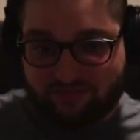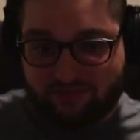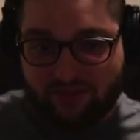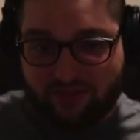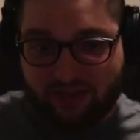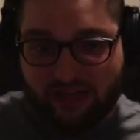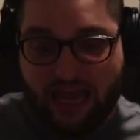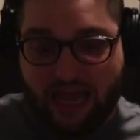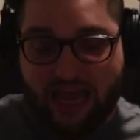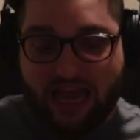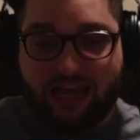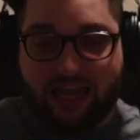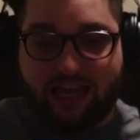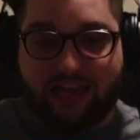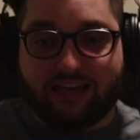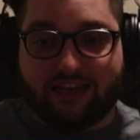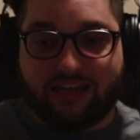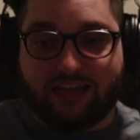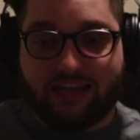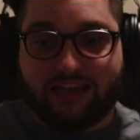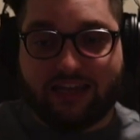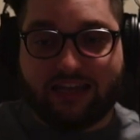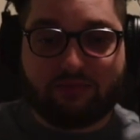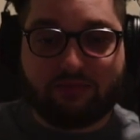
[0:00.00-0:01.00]
Hey,
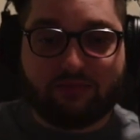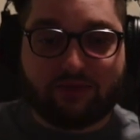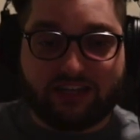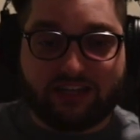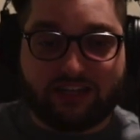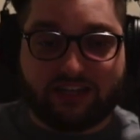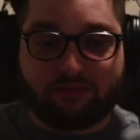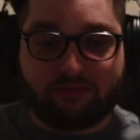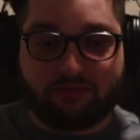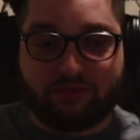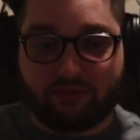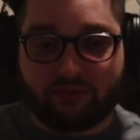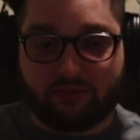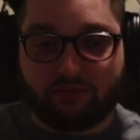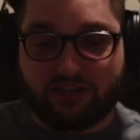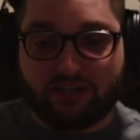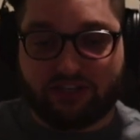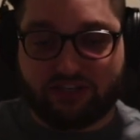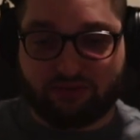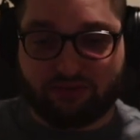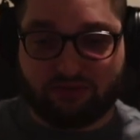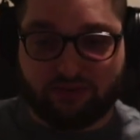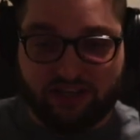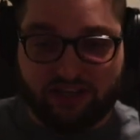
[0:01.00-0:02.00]
anybody can be
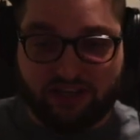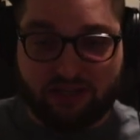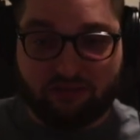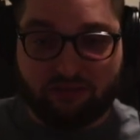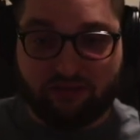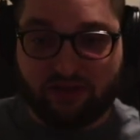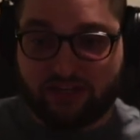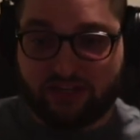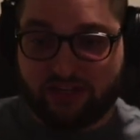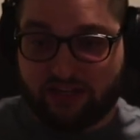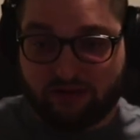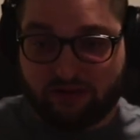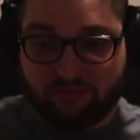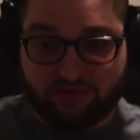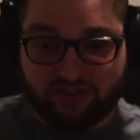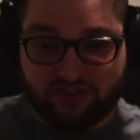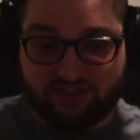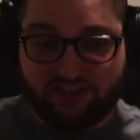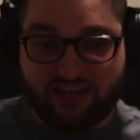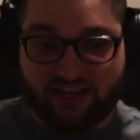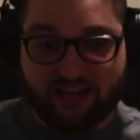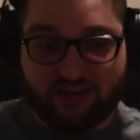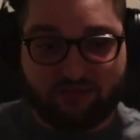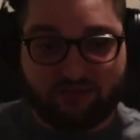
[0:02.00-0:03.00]
replaced with anybody. I'm
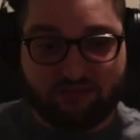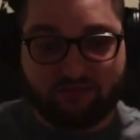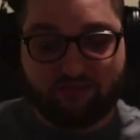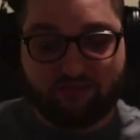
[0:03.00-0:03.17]
just saying.